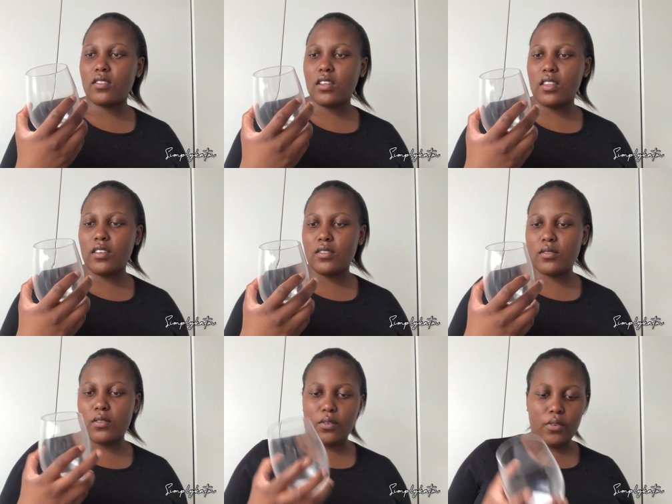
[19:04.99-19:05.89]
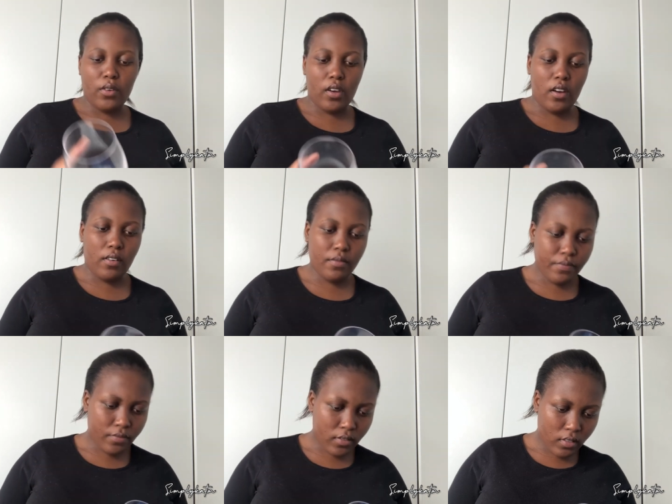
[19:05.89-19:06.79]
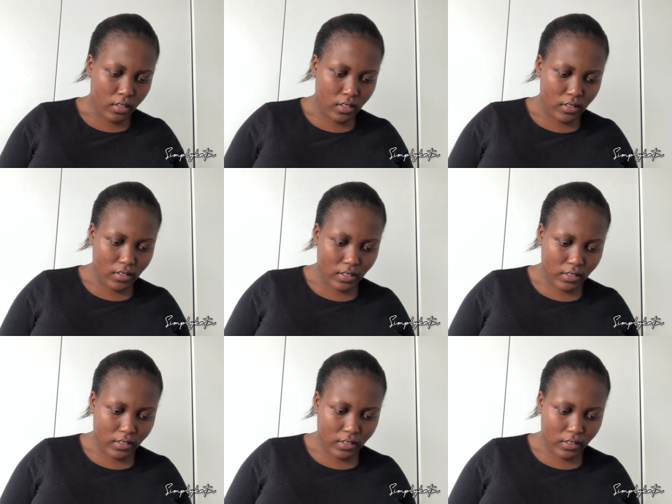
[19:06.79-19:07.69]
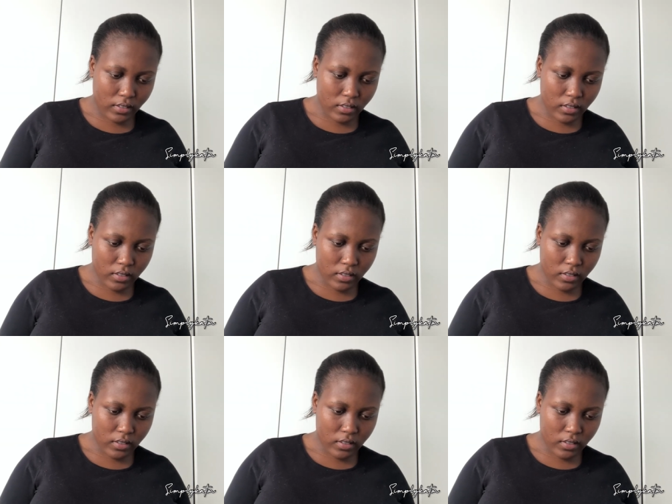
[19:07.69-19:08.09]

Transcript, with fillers: I think so yeah we didn't